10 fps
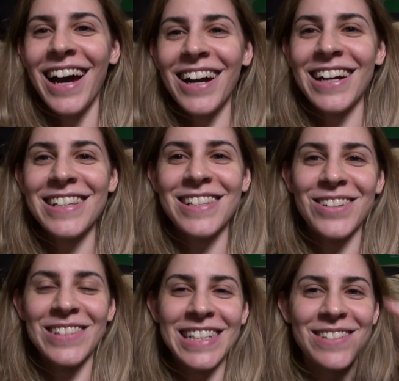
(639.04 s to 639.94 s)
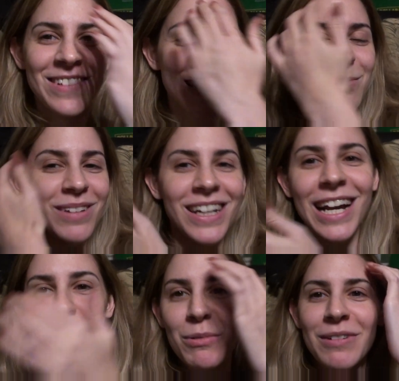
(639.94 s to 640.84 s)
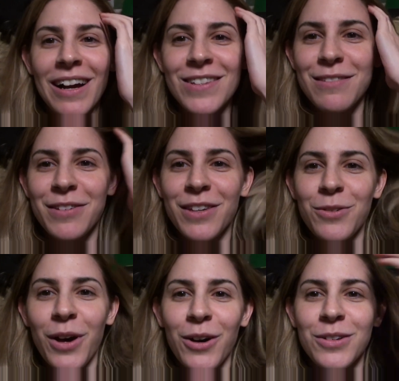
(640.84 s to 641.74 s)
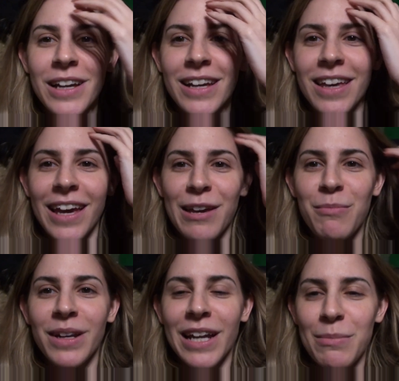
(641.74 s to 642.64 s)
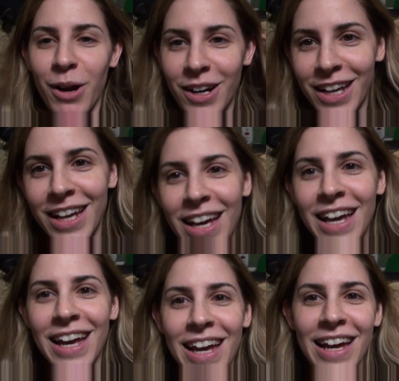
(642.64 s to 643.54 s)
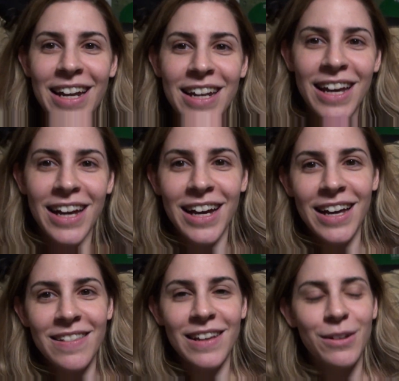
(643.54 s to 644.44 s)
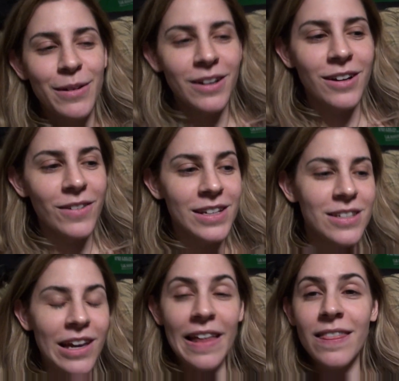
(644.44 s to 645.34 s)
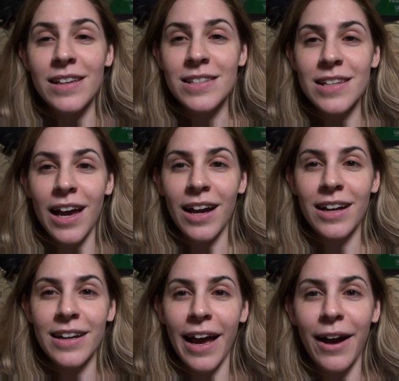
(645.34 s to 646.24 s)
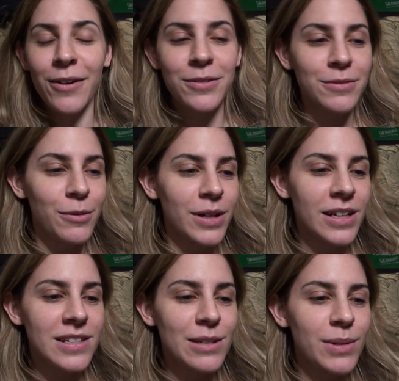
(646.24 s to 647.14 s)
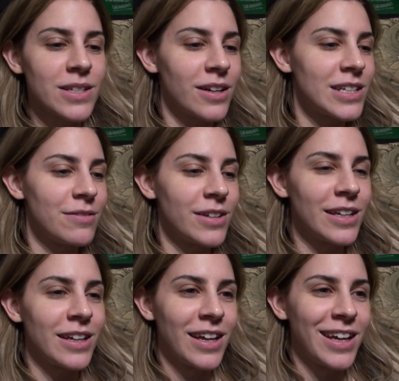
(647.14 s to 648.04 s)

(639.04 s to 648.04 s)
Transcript: All right, so we just finished playing a couple rounds of Hugo, aka Midnight Party. And uh, I think we are going to hit the sack now. Well, we're going to see what's on TV. If